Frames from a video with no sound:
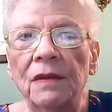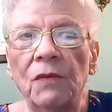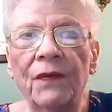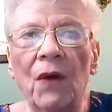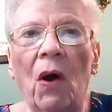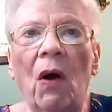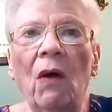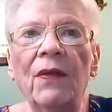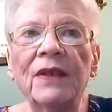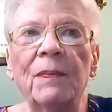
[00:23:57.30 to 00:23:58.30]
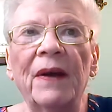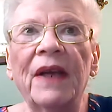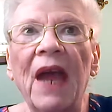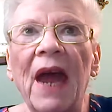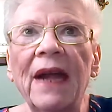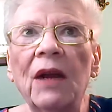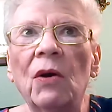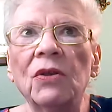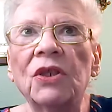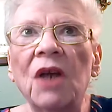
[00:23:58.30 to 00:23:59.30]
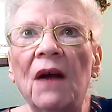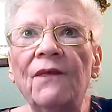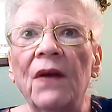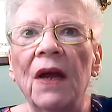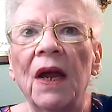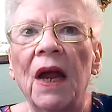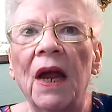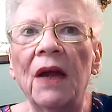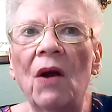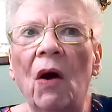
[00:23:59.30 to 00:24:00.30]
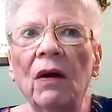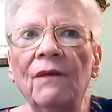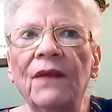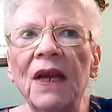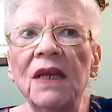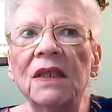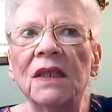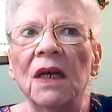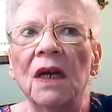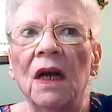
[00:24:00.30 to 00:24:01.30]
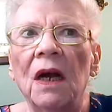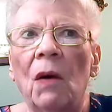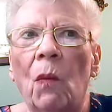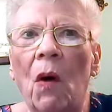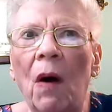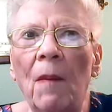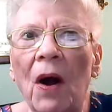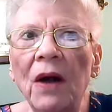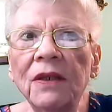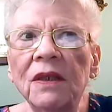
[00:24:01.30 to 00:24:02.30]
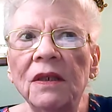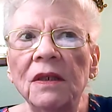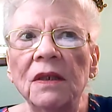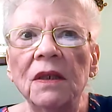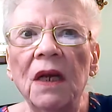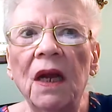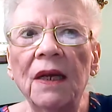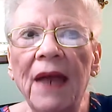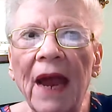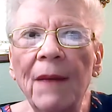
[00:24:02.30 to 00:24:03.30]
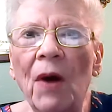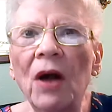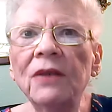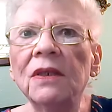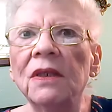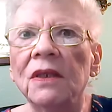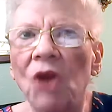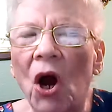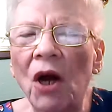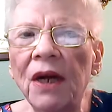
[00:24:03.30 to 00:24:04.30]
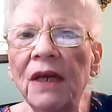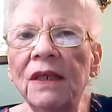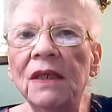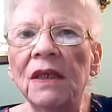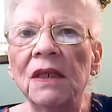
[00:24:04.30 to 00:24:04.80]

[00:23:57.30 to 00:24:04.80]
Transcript: with all this mechanical stuff and all of these Walmarts and Kmarts and Targets,